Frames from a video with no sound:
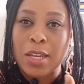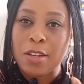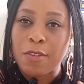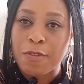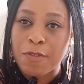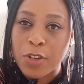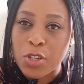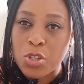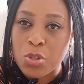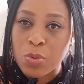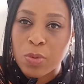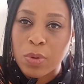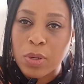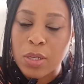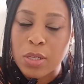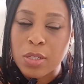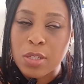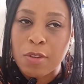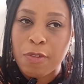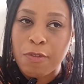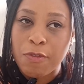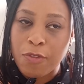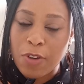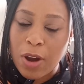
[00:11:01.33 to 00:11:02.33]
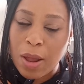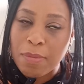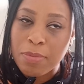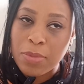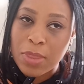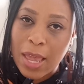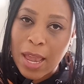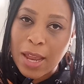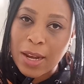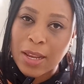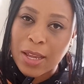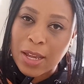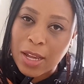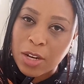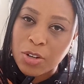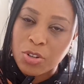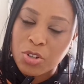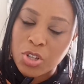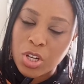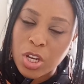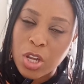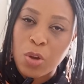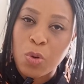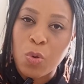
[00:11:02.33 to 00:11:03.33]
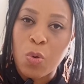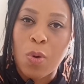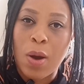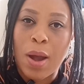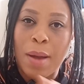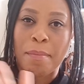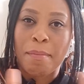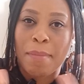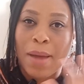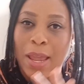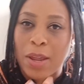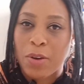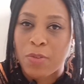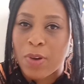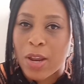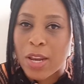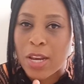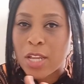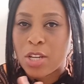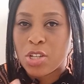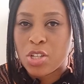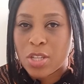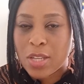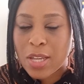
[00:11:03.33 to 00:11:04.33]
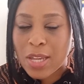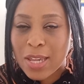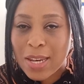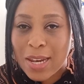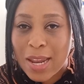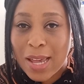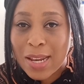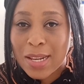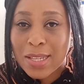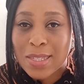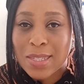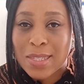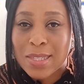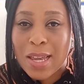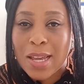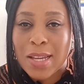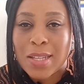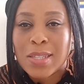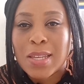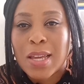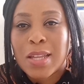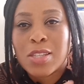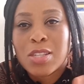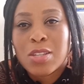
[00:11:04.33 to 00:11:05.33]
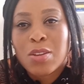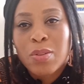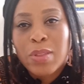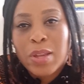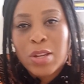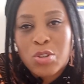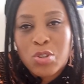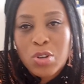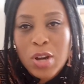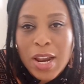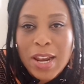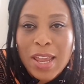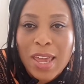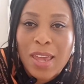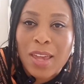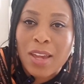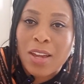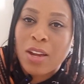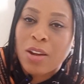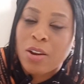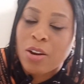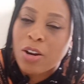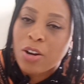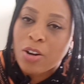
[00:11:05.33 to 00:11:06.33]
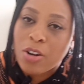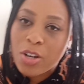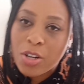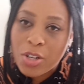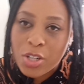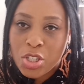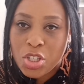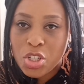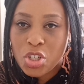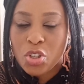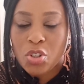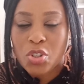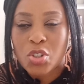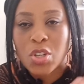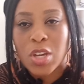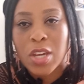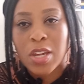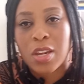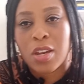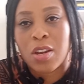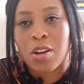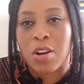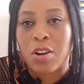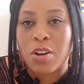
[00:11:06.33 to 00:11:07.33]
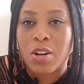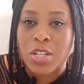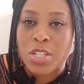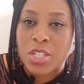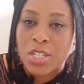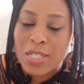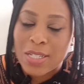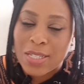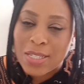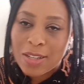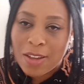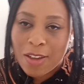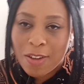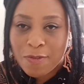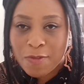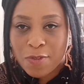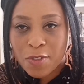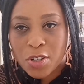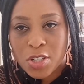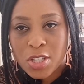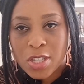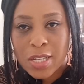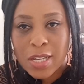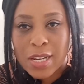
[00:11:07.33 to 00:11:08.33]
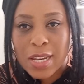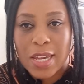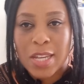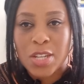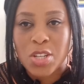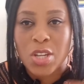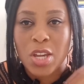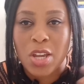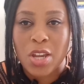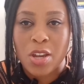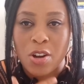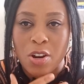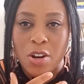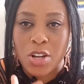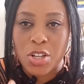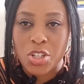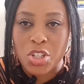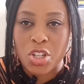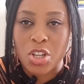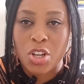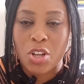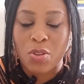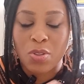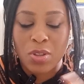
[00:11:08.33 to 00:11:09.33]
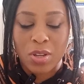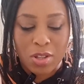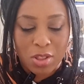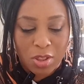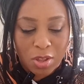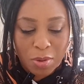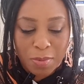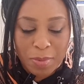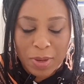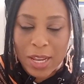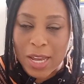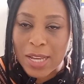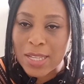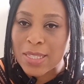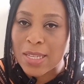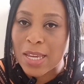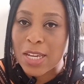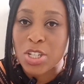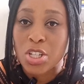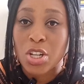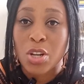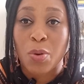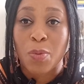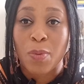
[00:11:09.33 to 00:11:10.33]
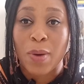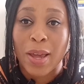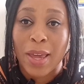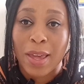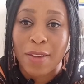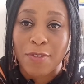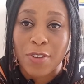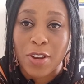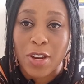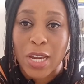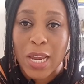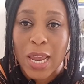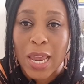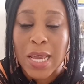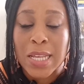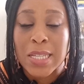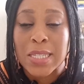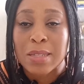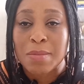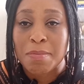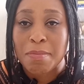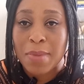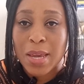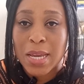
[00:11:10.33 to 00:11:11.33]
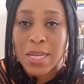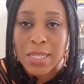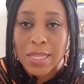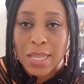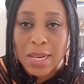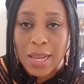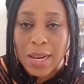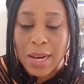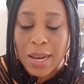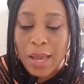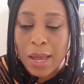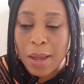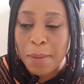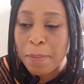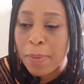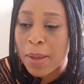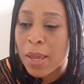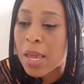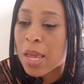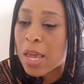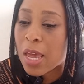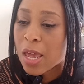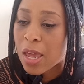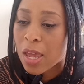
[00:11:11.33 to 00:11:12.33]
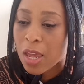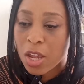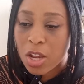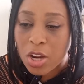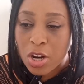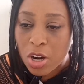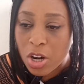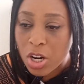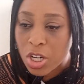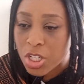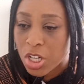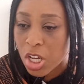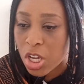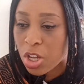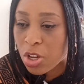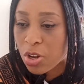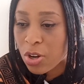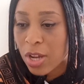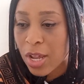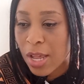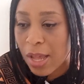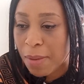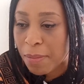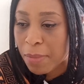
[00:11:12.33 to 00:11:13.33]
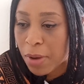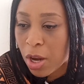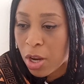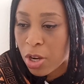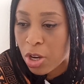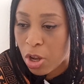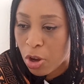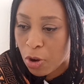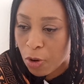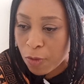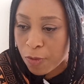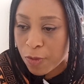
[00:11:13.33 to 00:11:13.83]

individuals from that country who are migrating to the United States. And so they're trying to encourage you, to encourage diversity, to encourage, the globalization or whatever it is, mixing it up, encouraging you to come on